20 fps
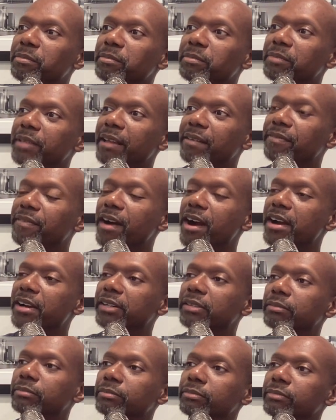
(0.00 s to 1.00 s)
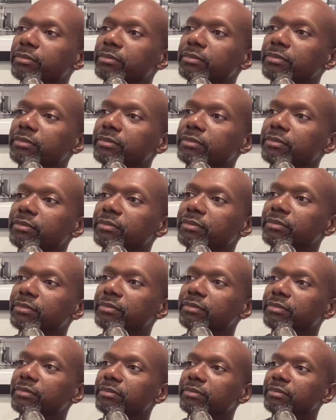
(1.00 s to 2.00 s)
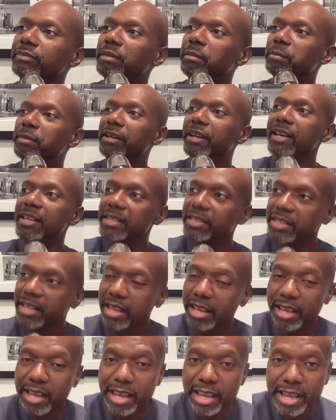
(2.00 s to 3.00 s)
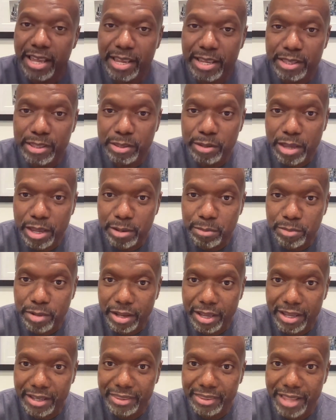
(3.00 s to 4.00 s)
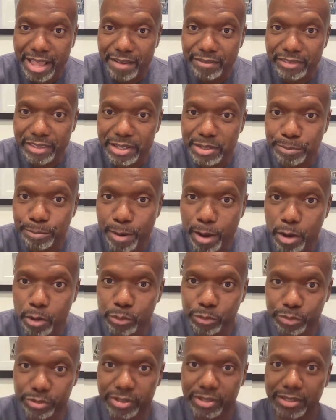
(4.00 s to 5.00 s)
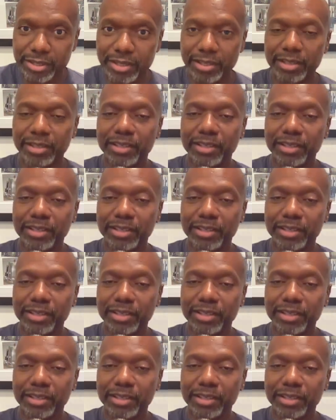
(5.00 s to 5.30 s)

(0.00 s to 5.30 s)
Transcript: they fired him because he left his post.